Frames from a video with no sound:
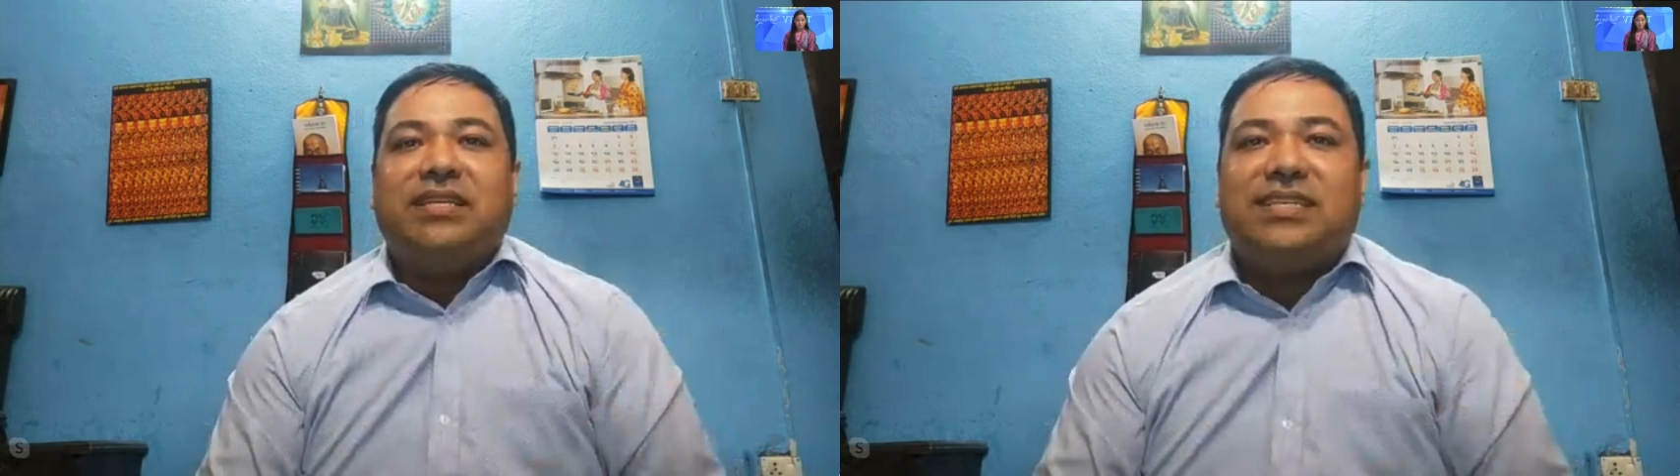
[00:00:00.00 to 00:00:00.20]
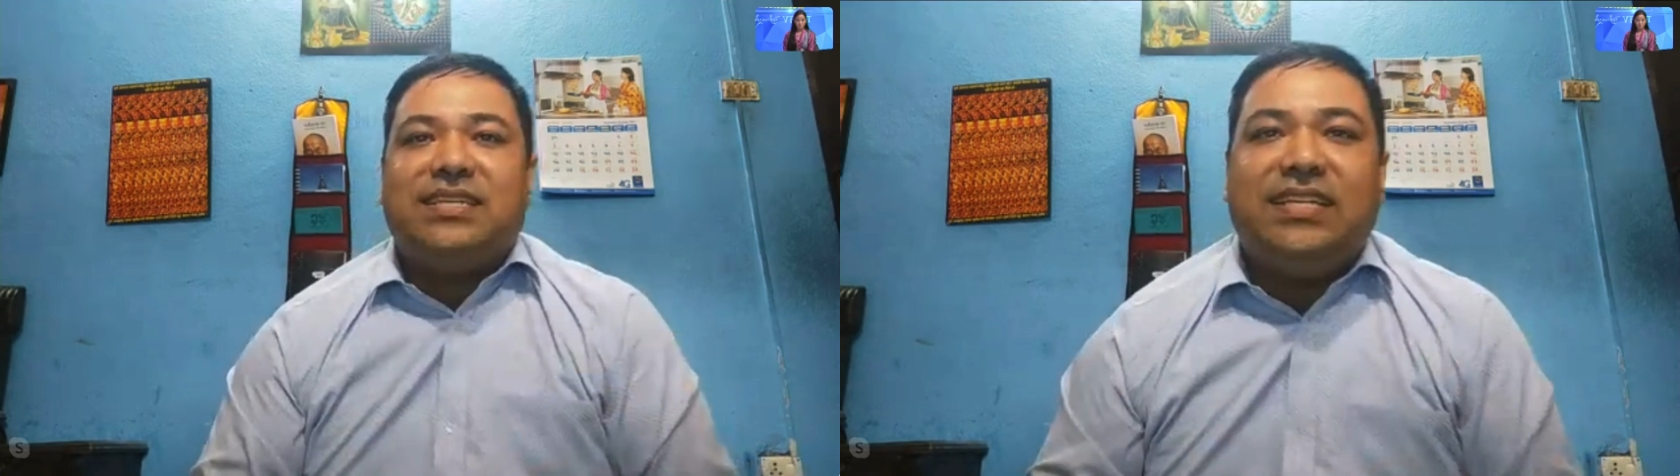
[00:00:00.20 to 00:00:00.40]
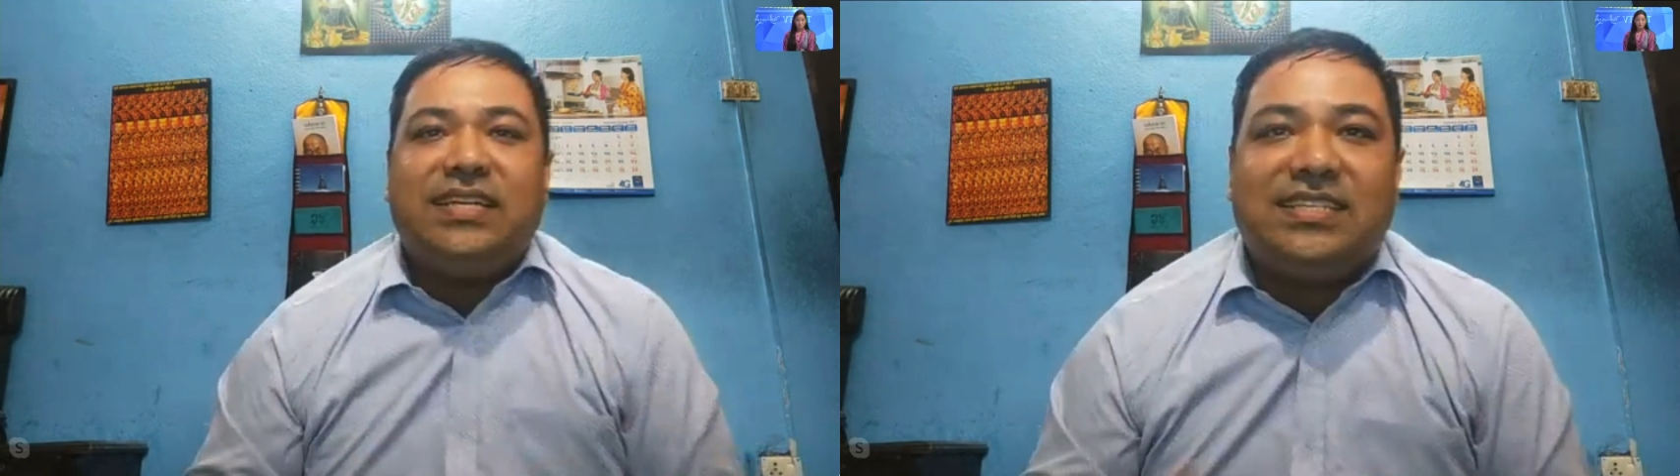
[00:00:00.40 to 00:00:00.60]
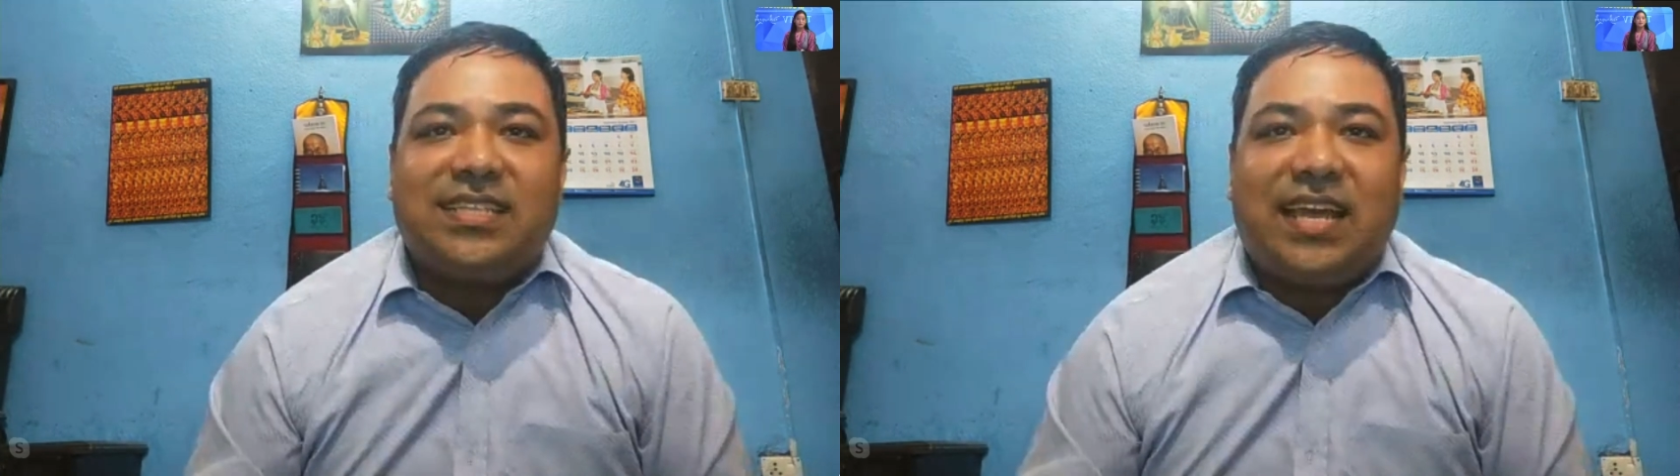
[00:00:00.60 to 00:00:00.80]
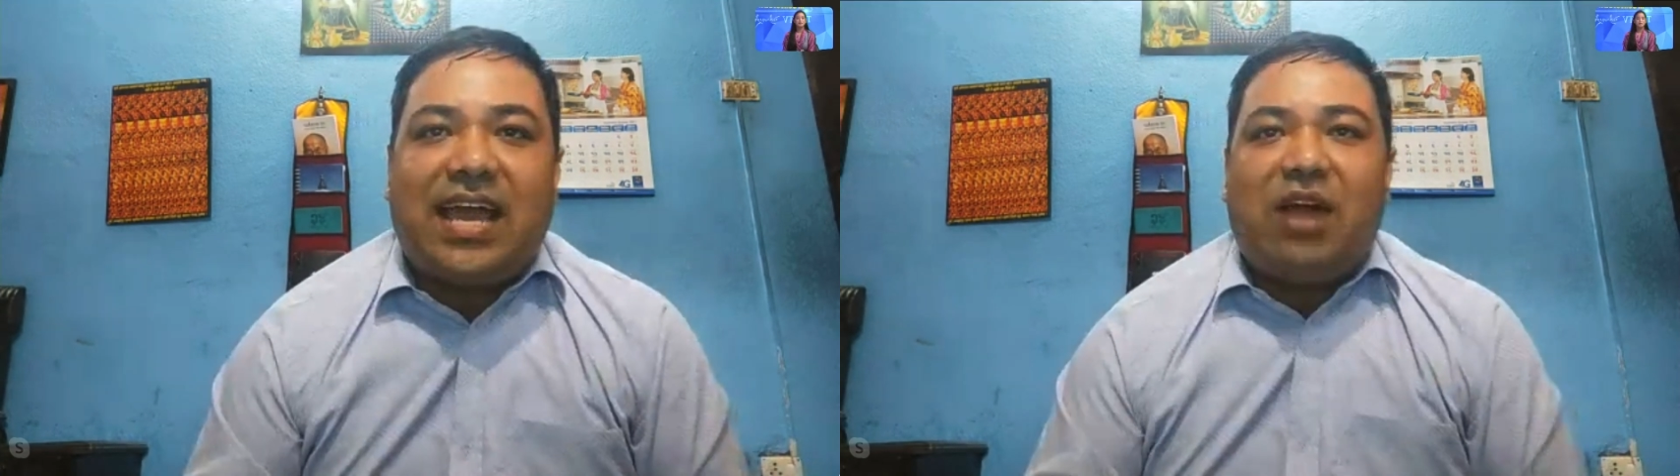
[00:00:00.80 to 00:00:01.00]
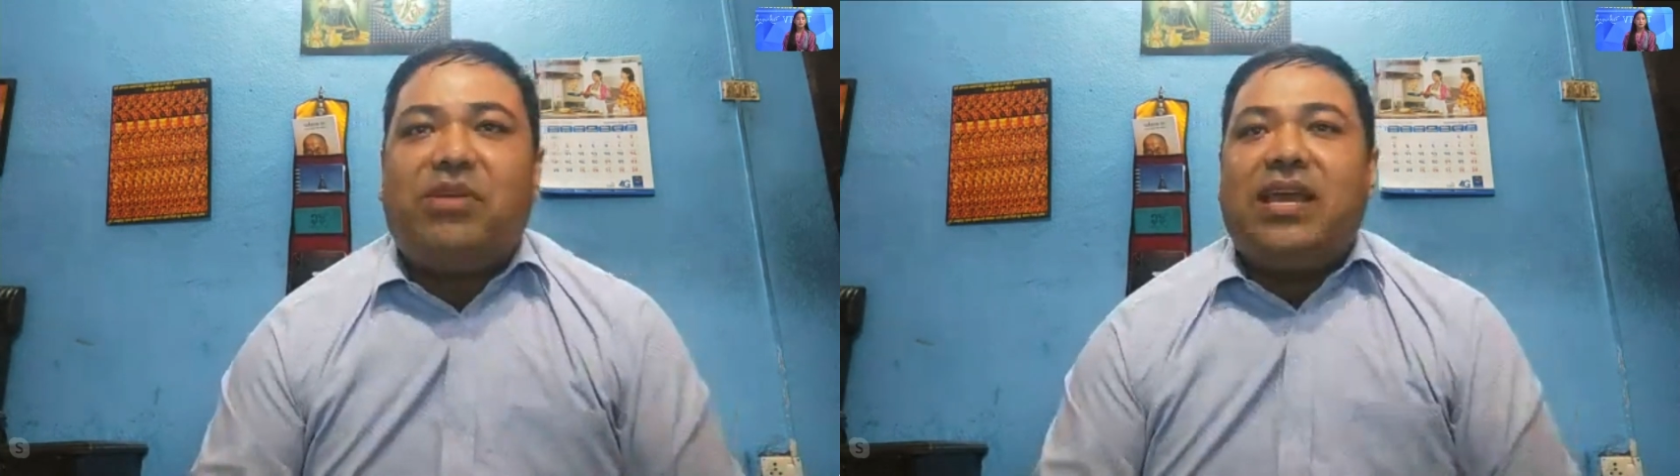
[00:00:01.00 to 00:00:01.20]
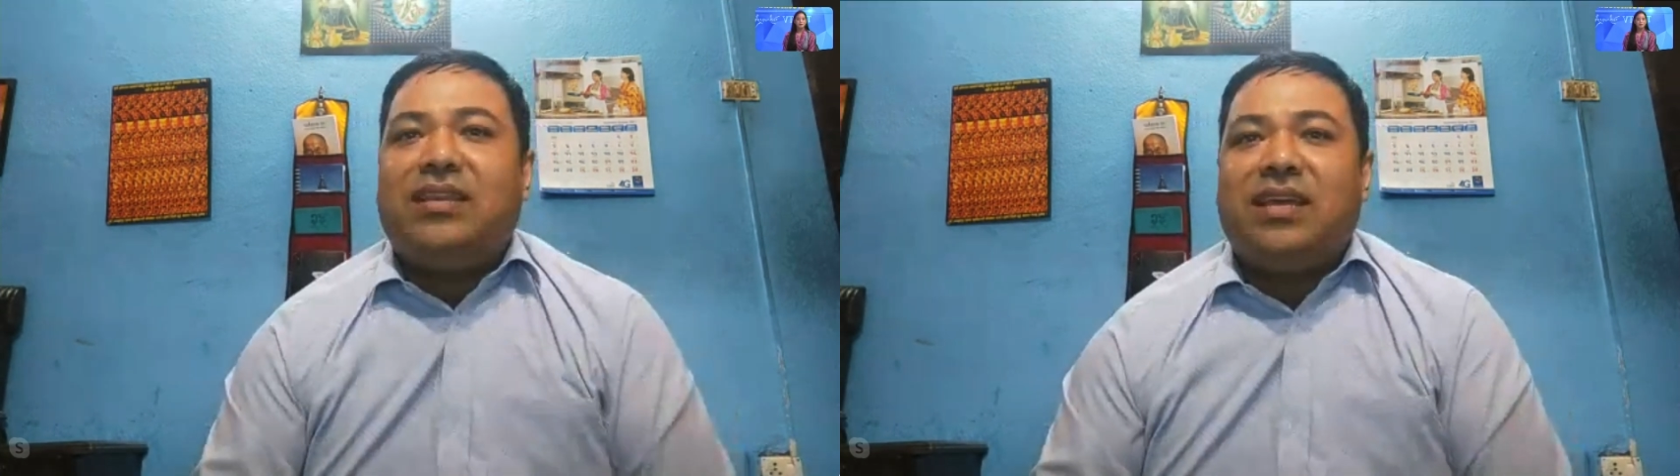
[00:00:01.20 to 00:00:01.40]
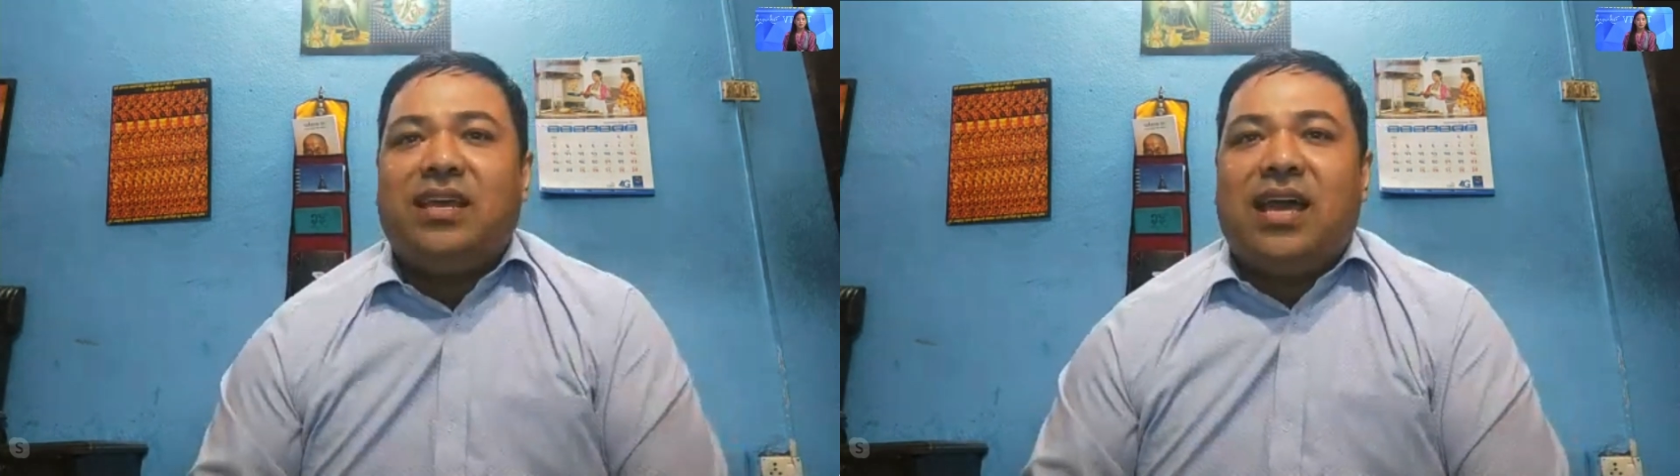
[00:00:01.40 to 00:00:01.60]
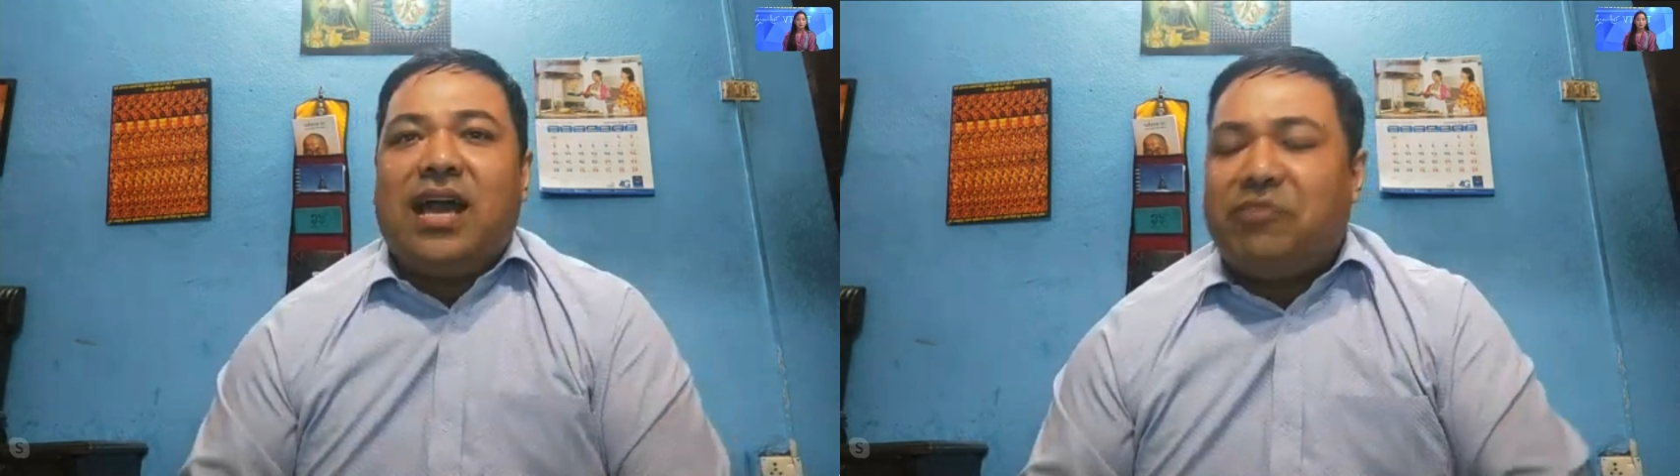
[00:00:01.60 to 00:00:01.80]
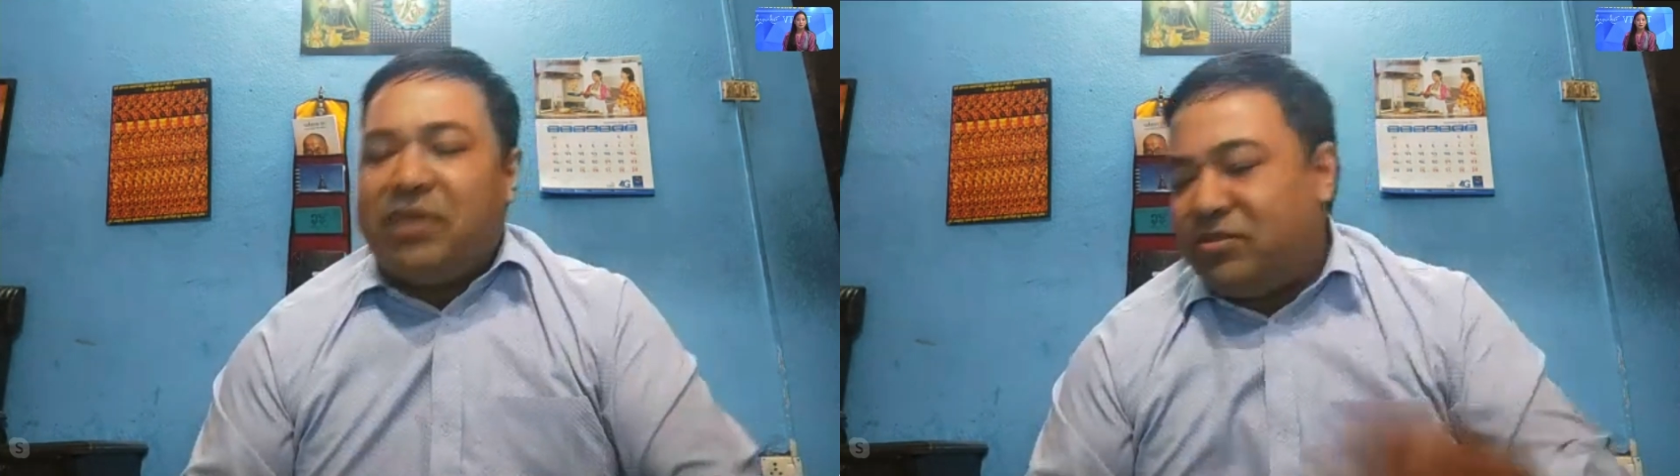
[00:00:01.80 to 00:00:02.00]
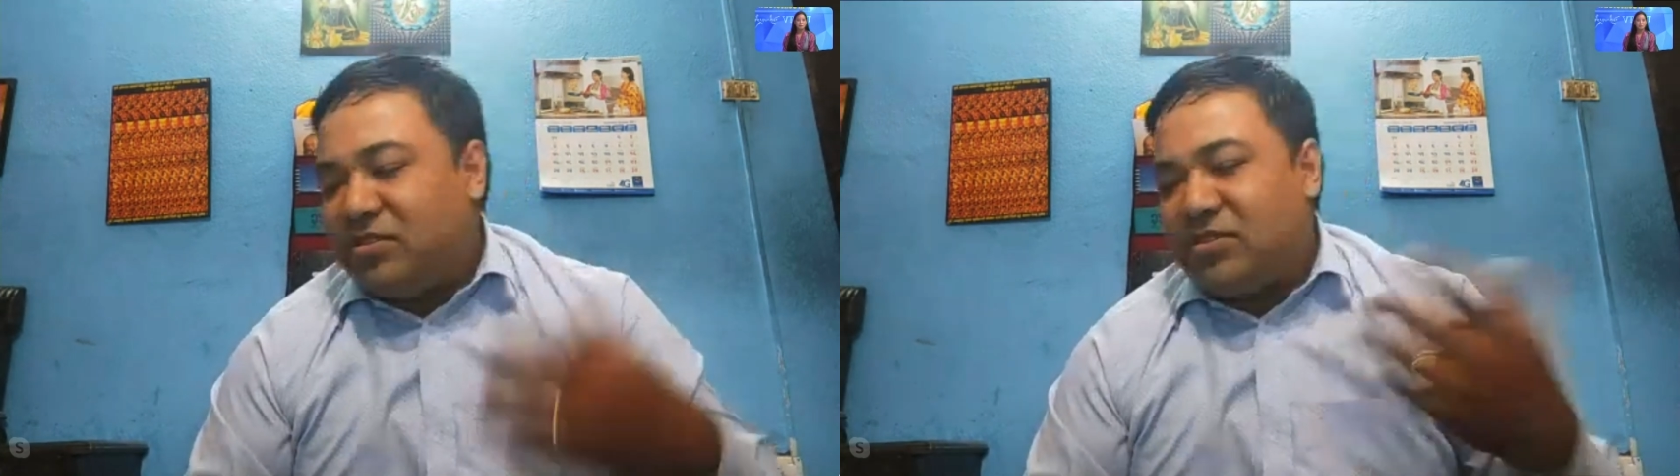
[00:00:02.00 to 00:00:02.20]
needs, then how can we